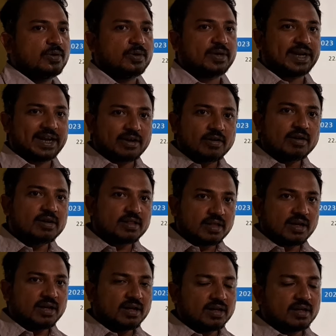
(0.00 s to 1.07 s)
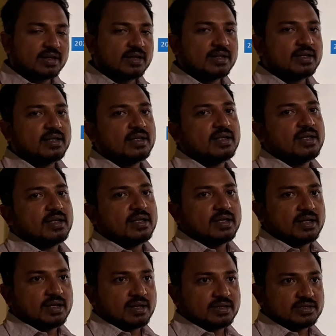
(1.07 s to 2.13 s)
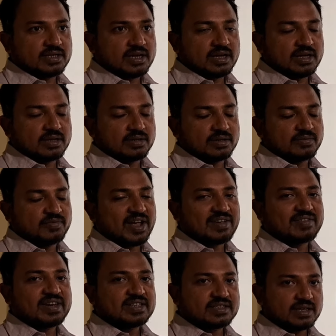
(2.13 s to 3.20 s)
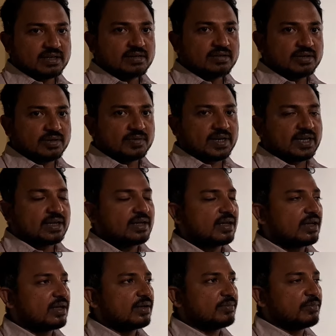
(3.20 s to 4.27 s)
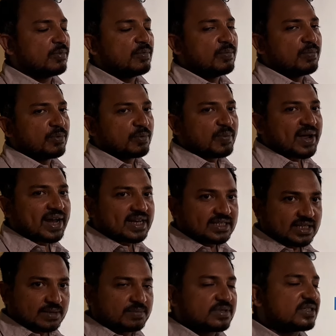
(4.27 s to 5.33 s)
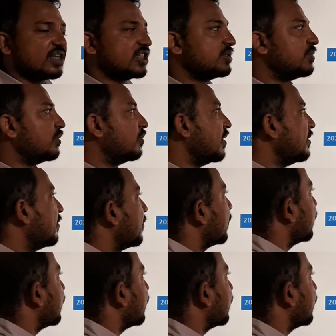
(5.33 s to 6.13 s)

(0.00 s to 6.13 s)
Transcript: record the say the vibration during propagation of the seismic wave.